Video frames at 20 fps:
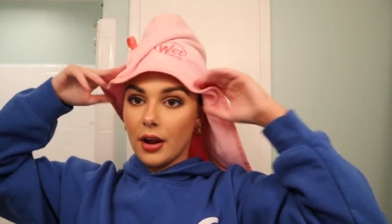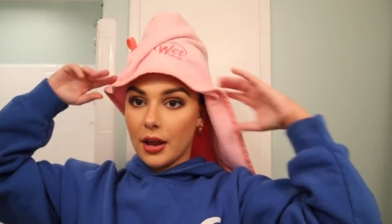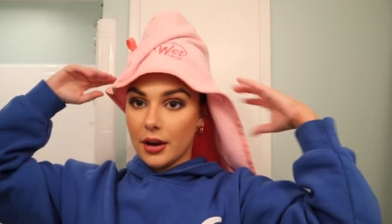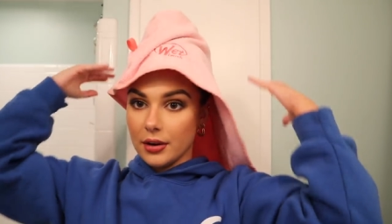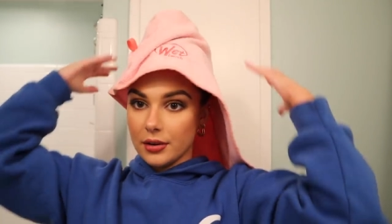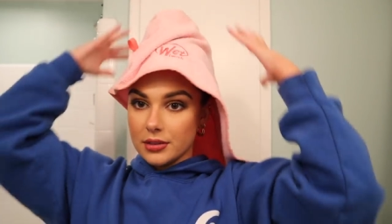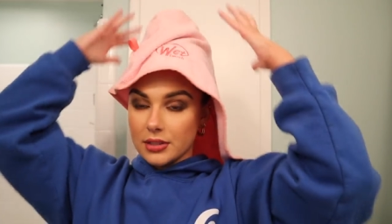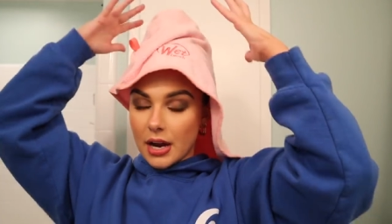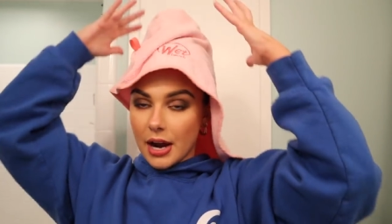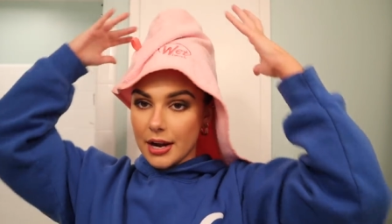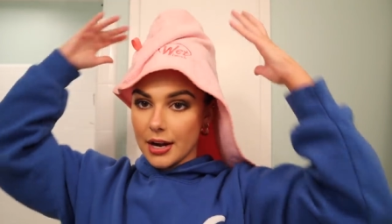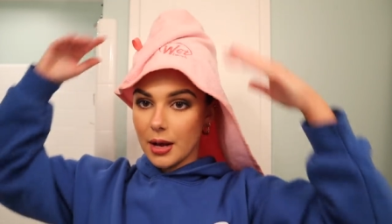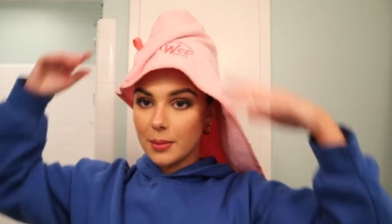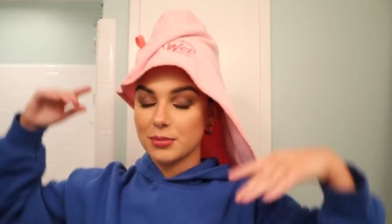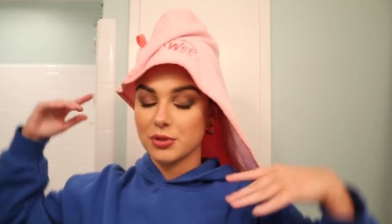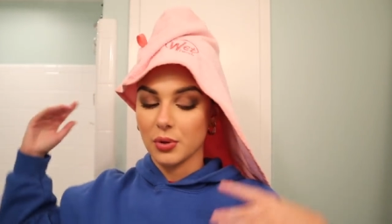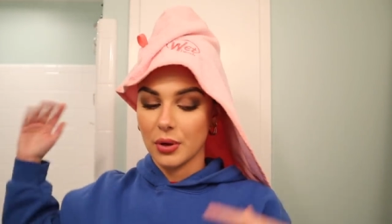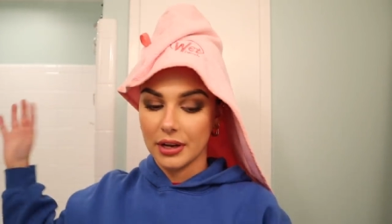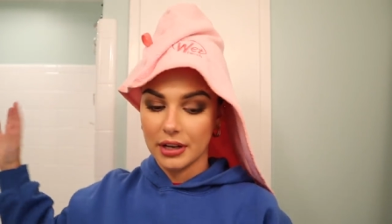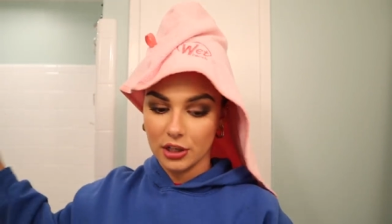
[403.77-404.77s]
and tie it
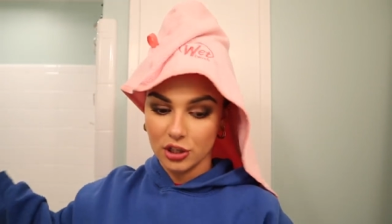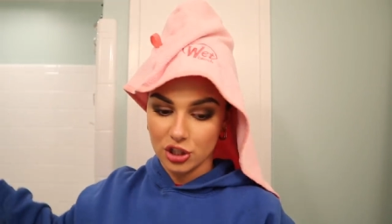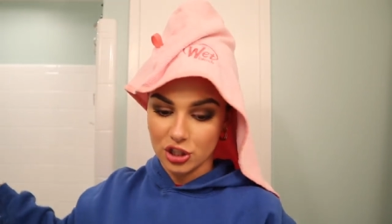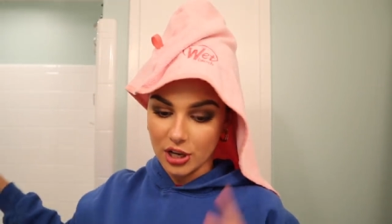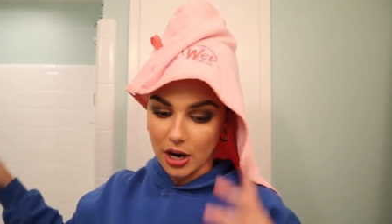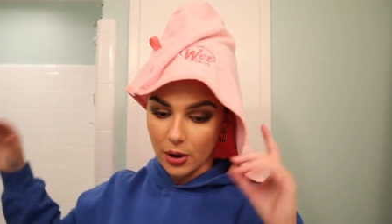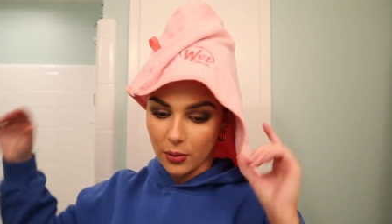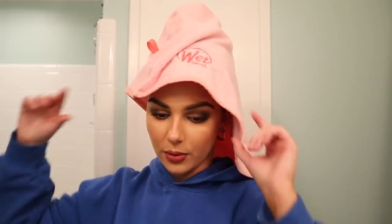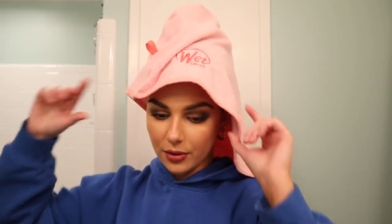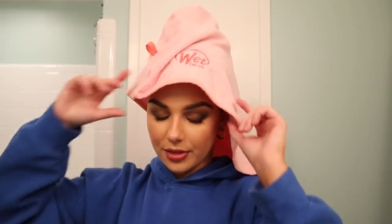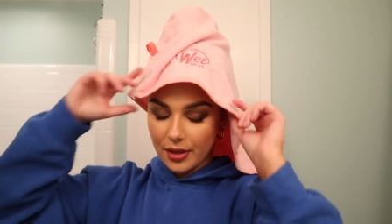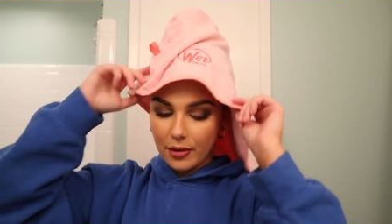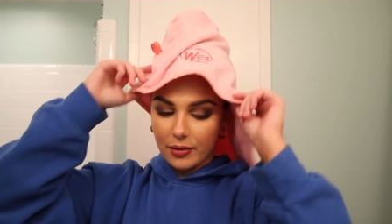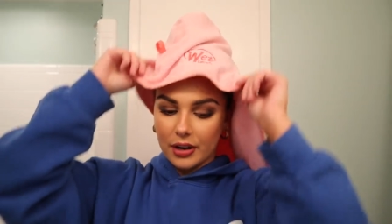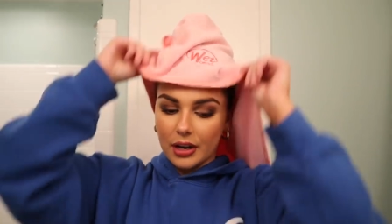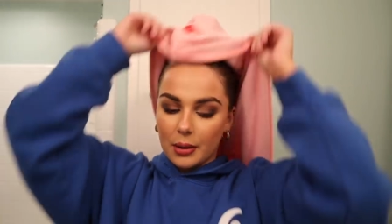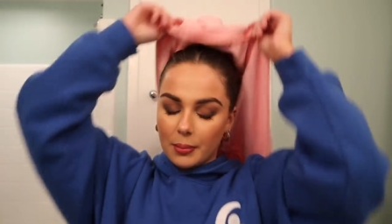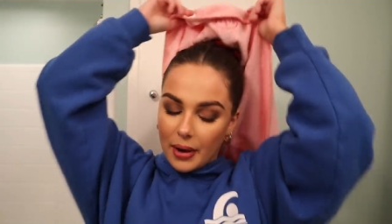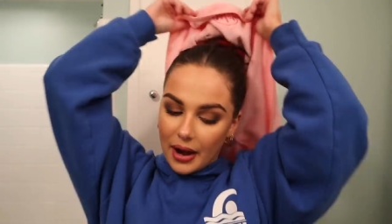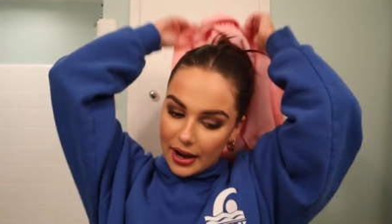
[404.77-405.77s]
up so I can shower without
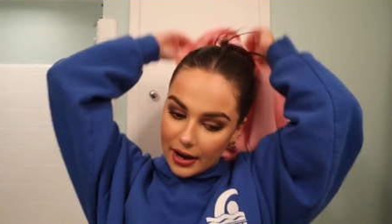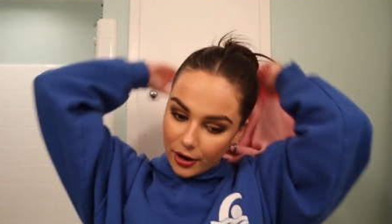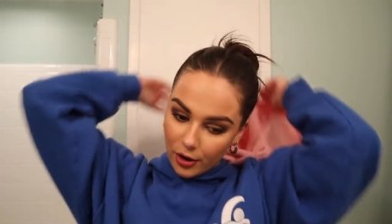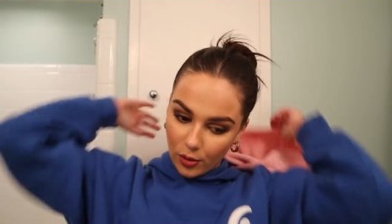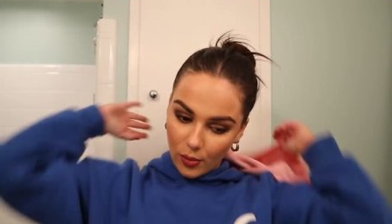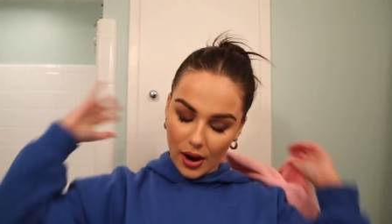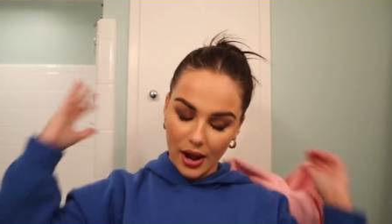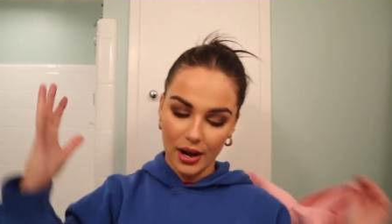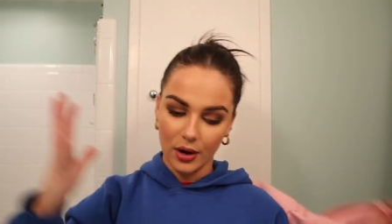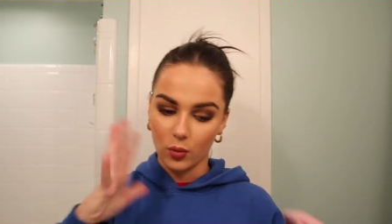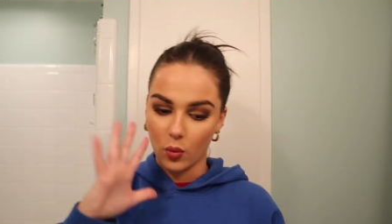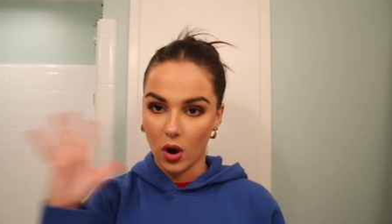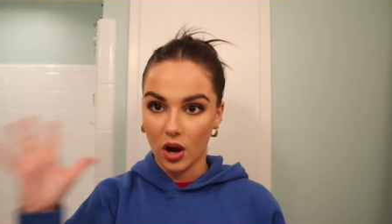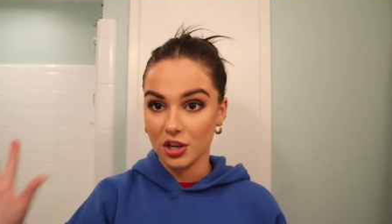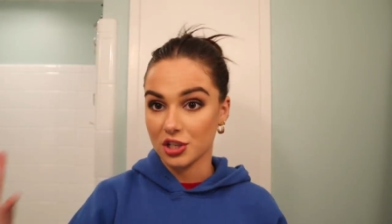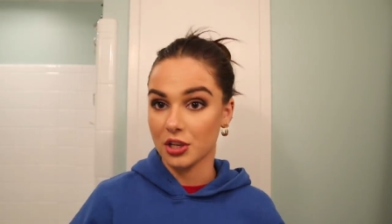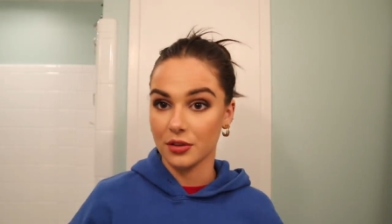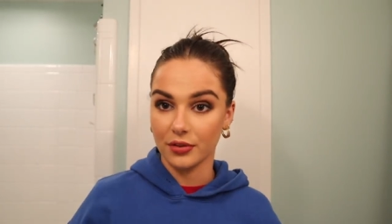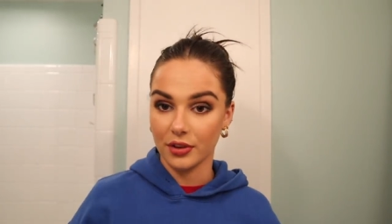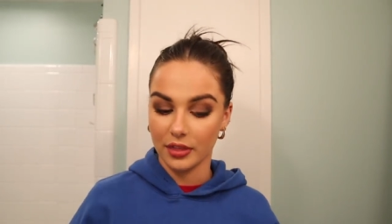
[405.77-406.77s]
getting my hair wet and
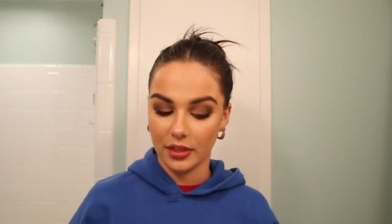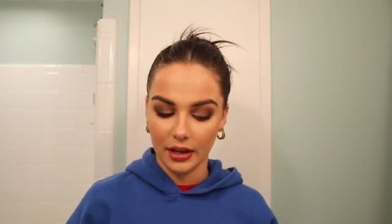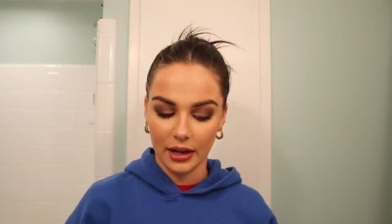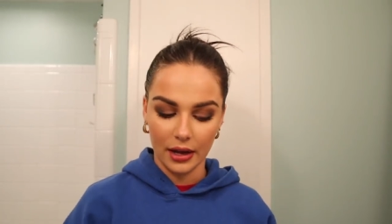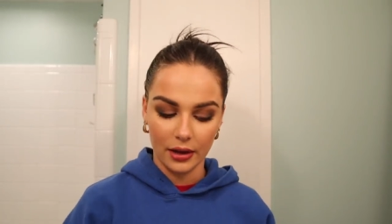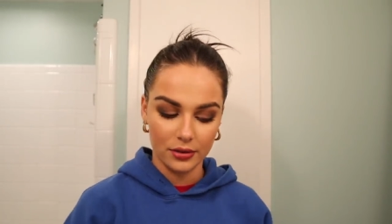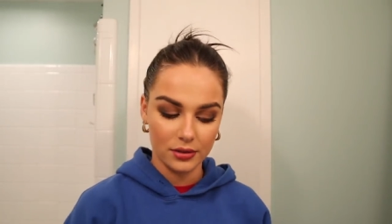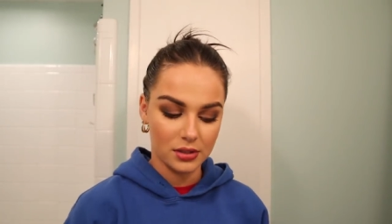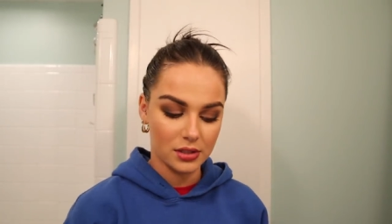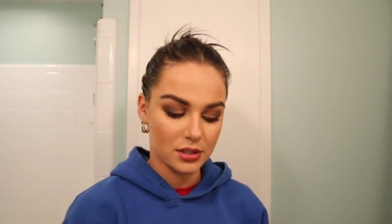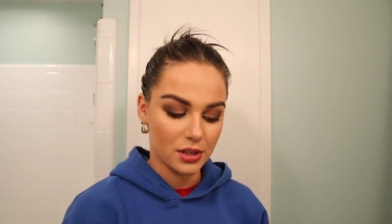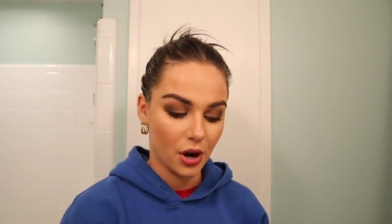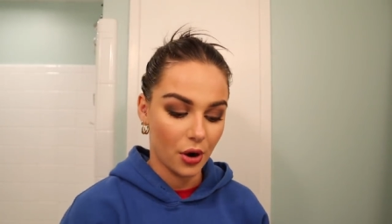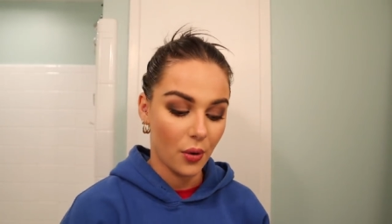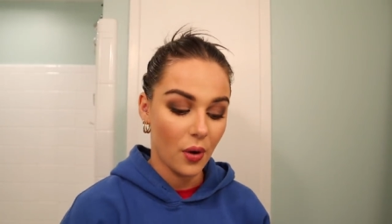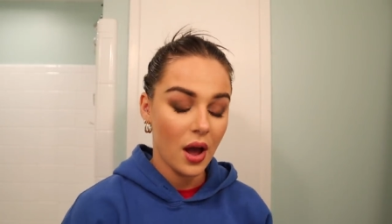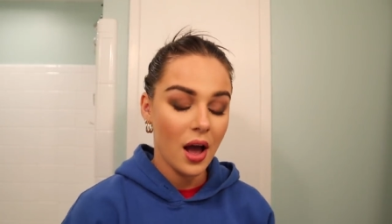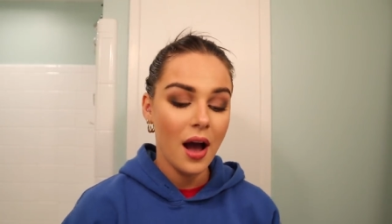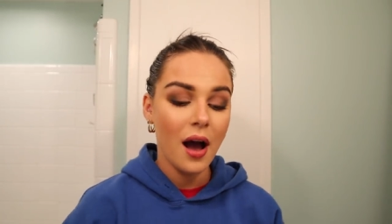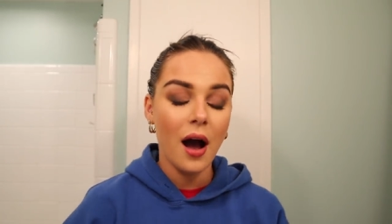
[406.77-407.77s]
wash everything else.
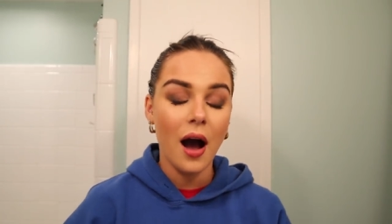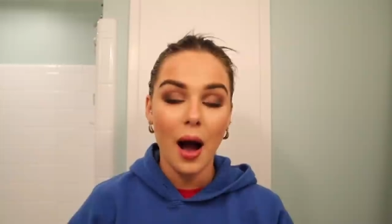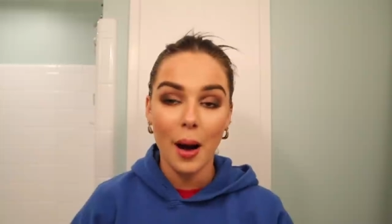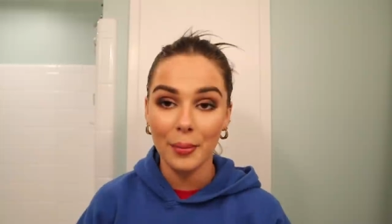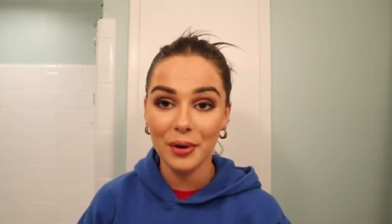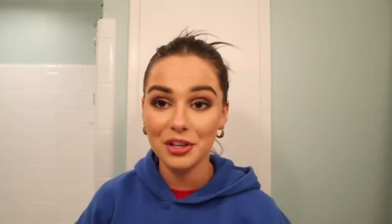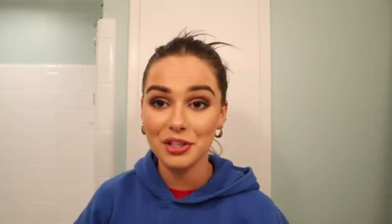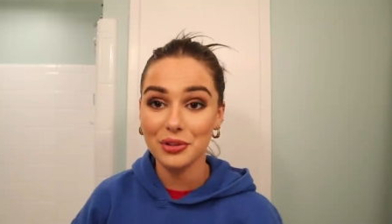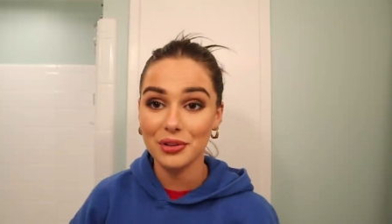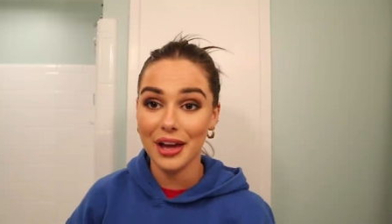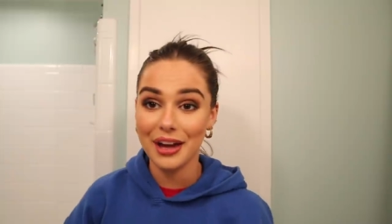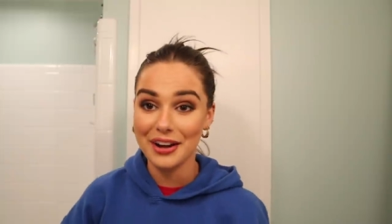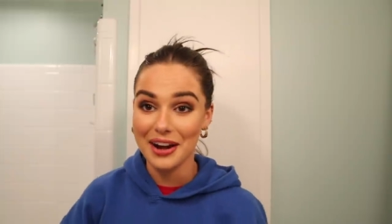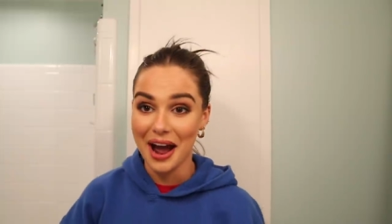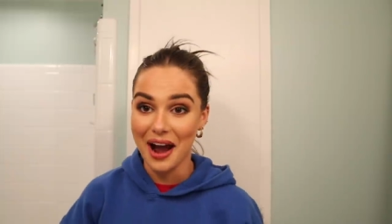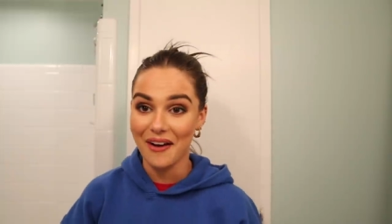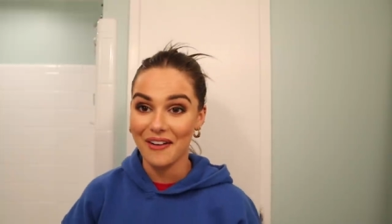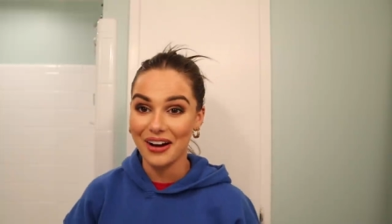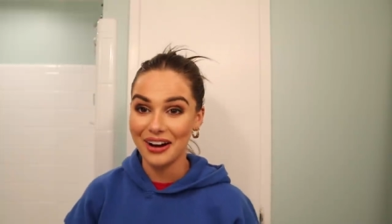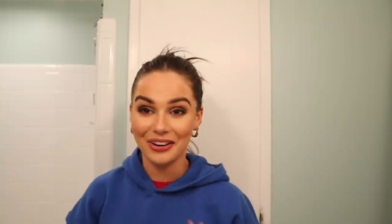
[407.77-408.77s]
So I'm gonna do that
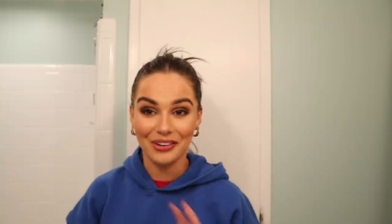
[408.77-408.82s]
now.